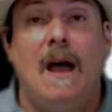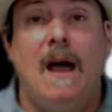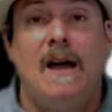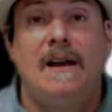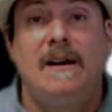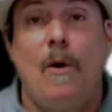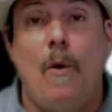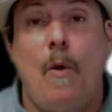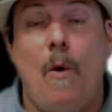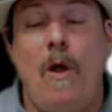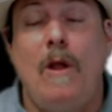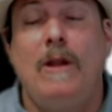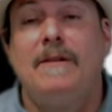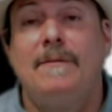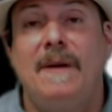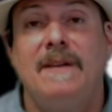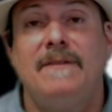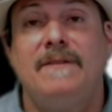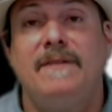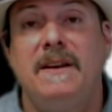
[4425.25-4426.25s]
on all
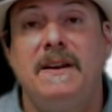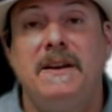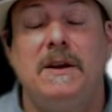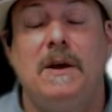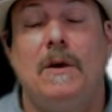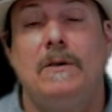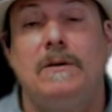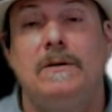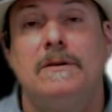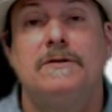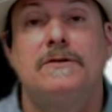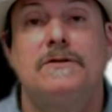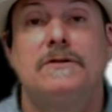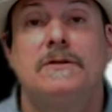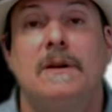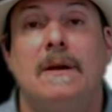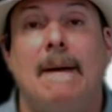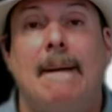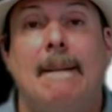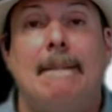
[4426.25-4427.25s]
of my videos.
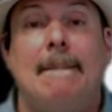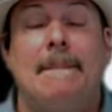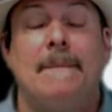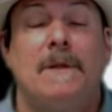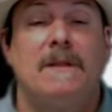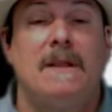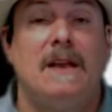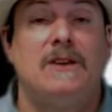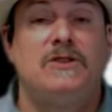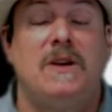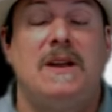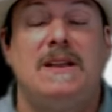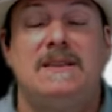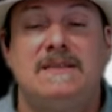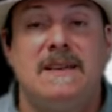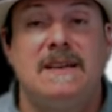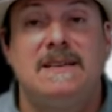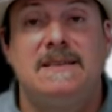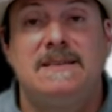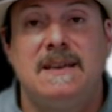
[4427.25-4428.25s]
That
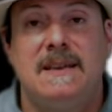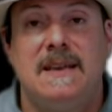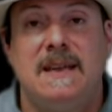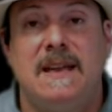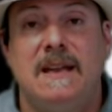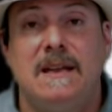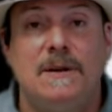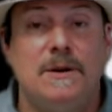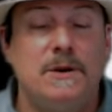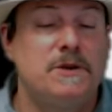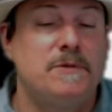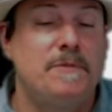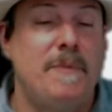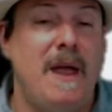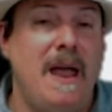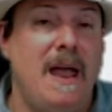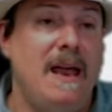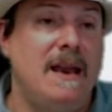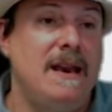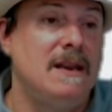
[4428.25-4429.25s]
translates to English,
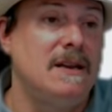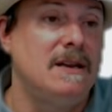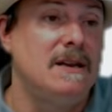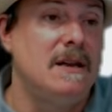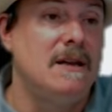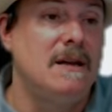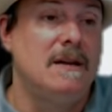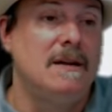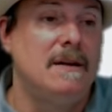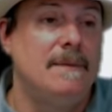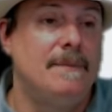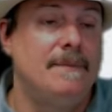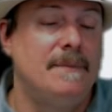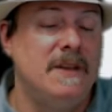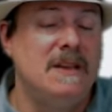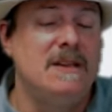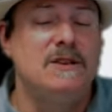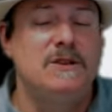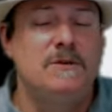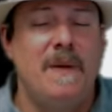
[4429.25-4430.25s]
Spanish, um,
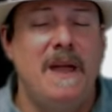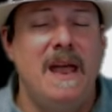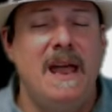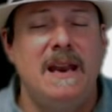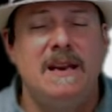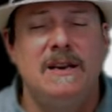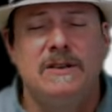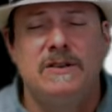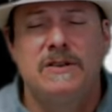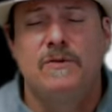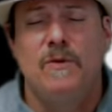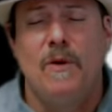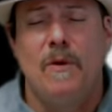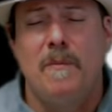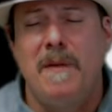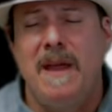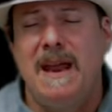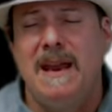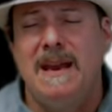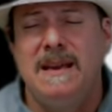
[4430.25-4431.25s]
English, Spanish,
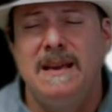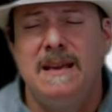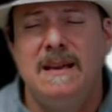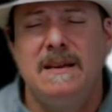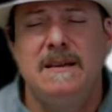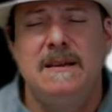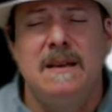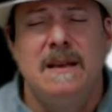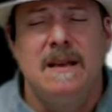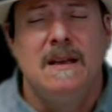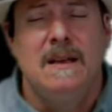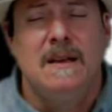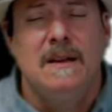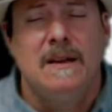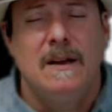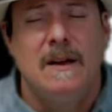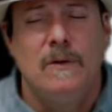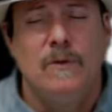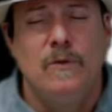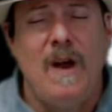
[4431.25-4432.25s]
Romanian,
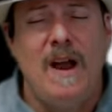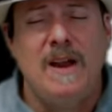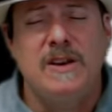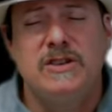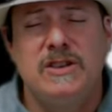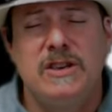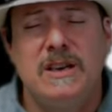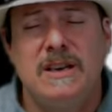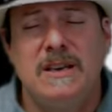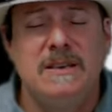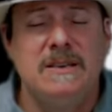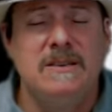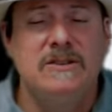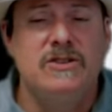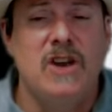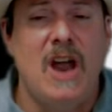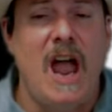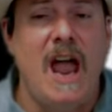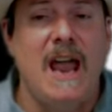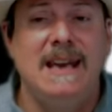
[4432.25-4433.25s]
uh, Russian,
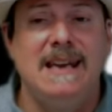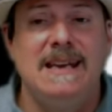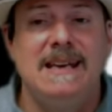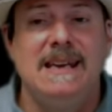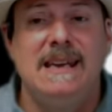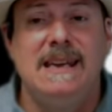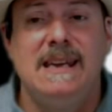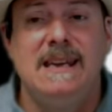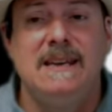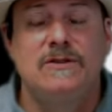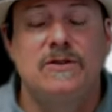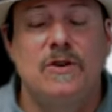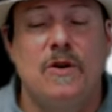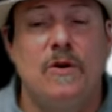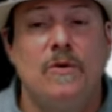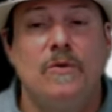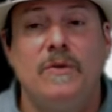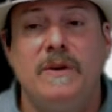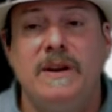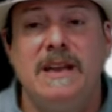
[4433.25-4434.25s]
Chinese,
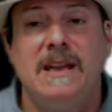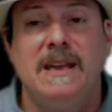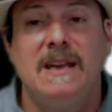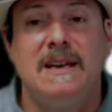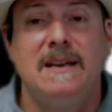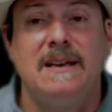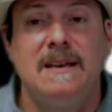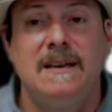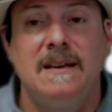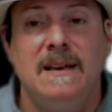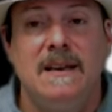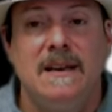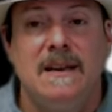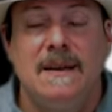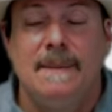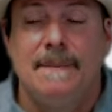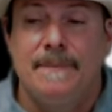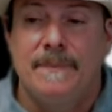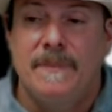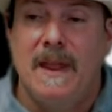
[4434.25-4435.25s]
Korean,
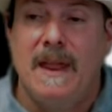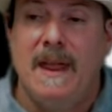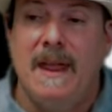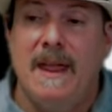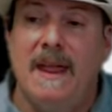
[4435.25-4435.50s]
uh,